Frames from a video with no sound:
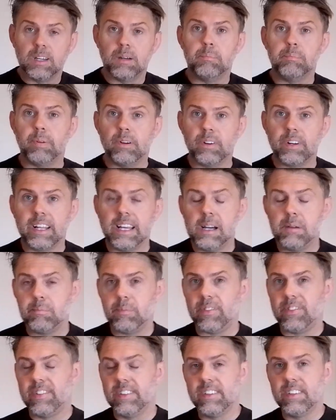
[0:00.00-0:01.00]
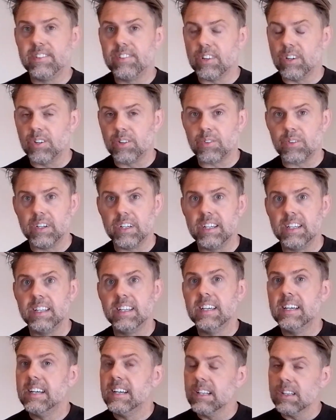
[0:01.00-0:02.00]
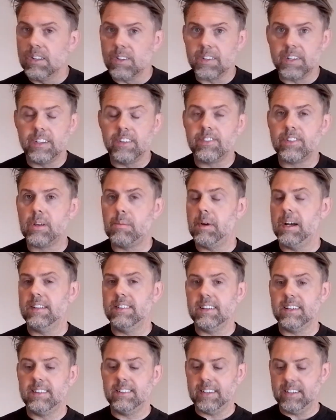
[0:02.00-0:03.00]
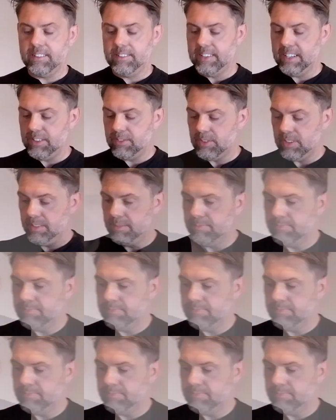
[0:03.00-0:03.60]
building amps, soldering, looking at schematics, etc.